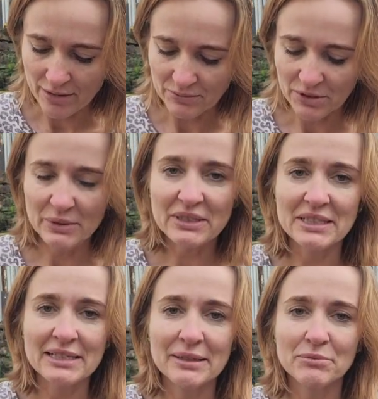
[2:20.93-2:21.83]
So as I
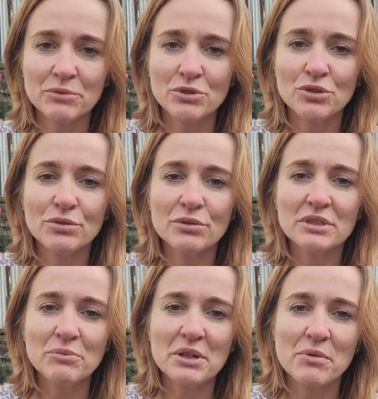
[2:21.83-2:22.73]
said,
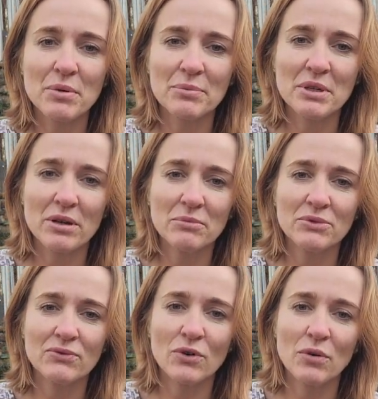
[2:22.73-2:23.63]
choosing where the puppy
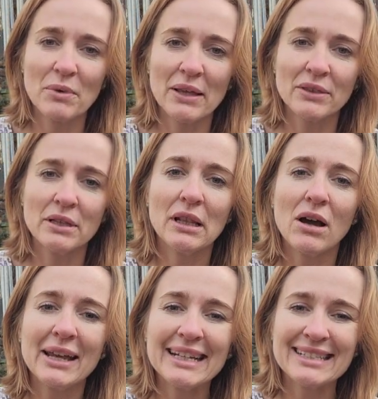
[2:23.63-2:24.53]
comes from and the
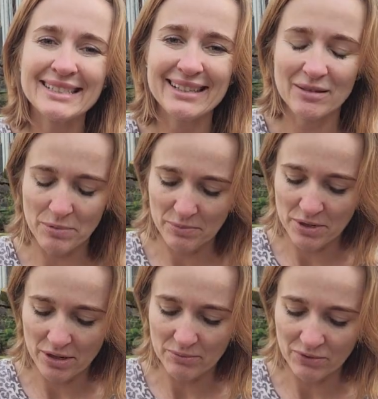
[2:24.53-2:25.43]
lines that the puppy
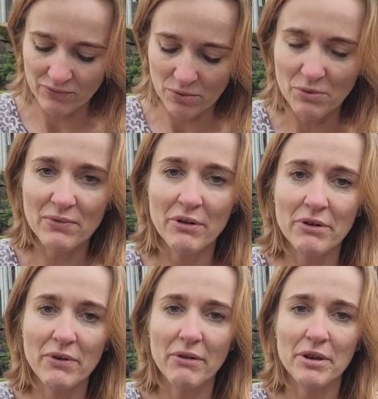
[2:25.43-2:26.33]
comes from are very,
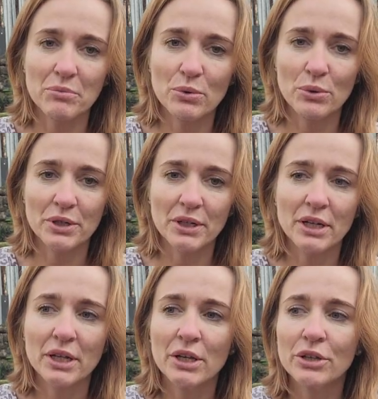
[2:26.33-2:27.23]
very important.
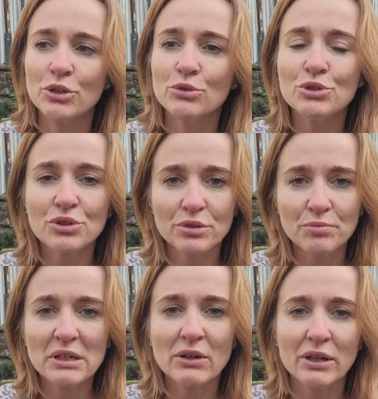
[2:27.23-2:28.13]
You should
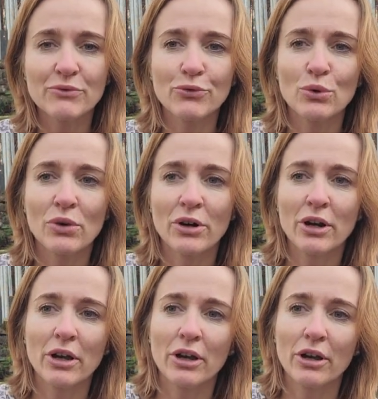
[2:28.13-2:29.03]
be looking for
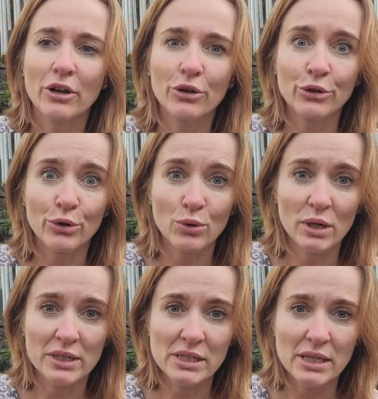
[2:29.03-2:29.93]
good
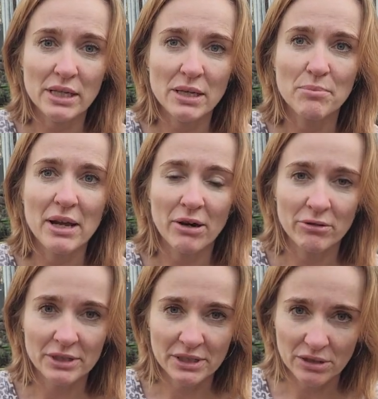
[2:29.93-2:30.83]
quality
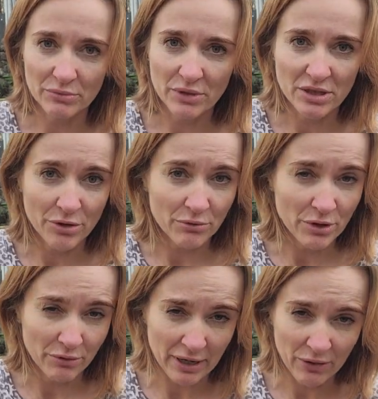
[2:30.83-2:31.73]
parents with no
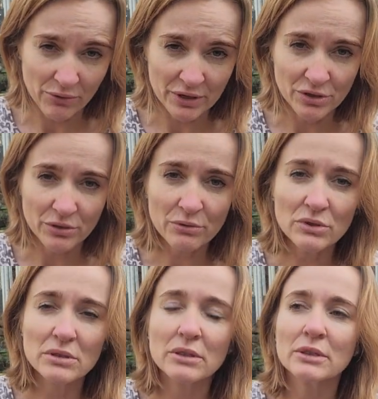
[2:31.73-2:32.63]
known health issues.